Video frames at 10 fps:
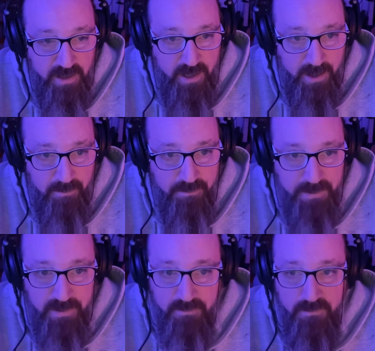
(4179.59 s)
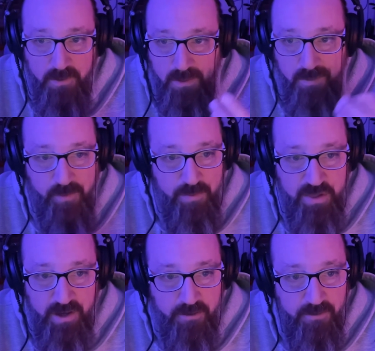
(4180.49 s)
Um, but go on my
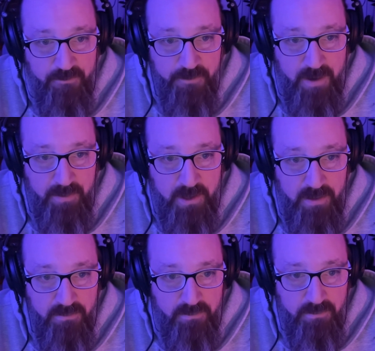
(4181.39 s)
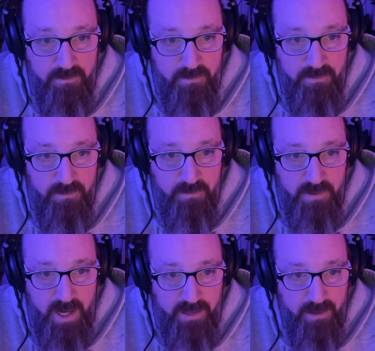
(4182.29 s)
website or find me on
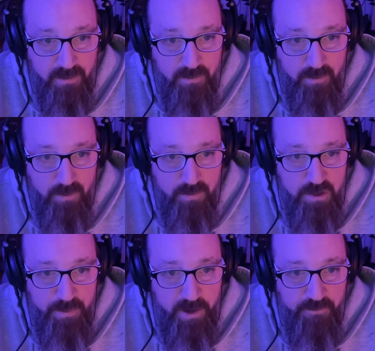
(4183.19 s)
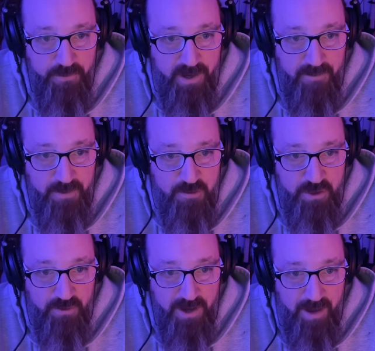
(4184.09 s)
Tidal or Spotify if there's
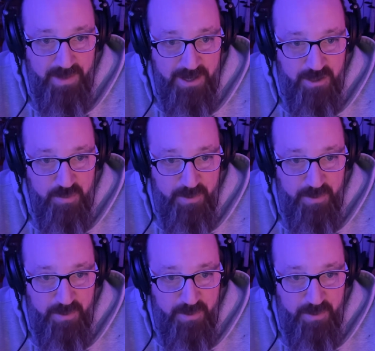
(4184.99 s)
still comedy on